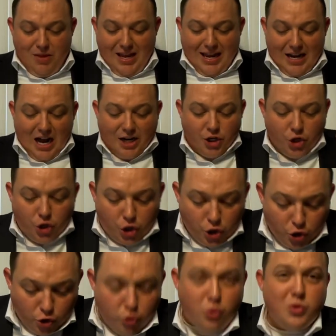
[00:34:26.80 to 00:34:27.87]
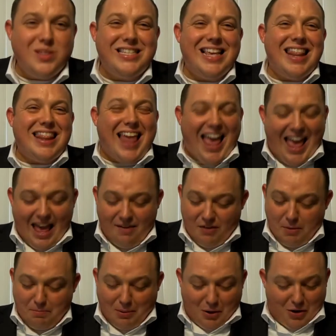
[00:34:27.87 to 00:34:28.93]
It undoes the
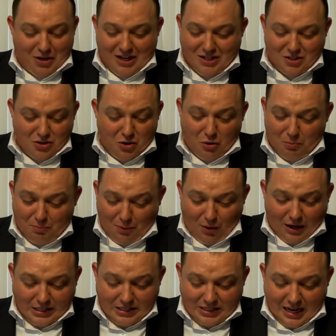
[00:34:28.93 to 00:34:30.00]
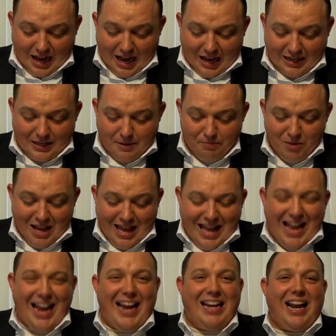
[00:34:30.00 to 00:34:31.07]
heavy burdens. Oh, praise God.
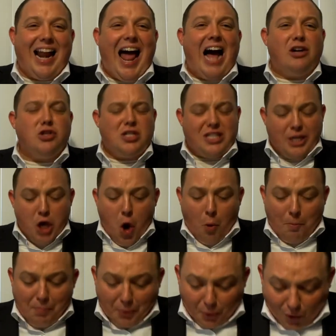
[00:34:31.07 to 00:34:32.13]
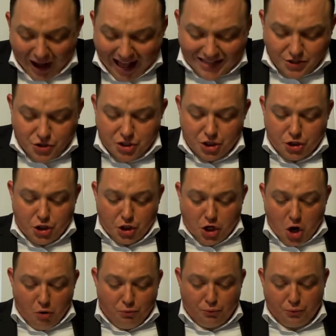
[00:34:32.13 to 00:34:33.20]
It allows the oppressed to
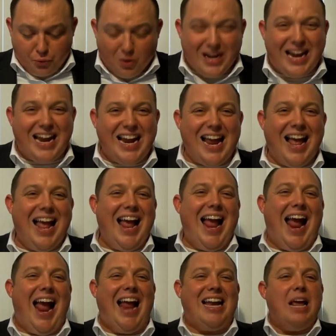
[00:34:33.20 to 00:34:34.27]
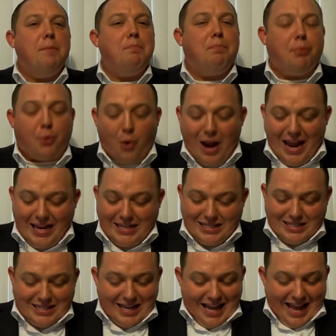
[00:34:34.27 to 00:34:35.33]
go free and it
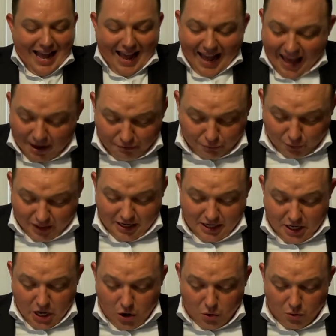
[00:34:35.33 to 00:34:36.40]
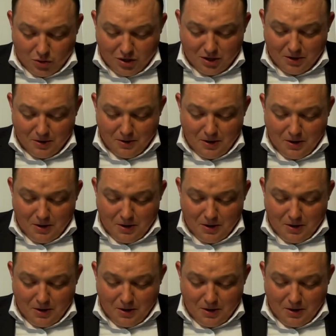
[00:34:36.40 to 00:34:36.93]
breaks every yoke.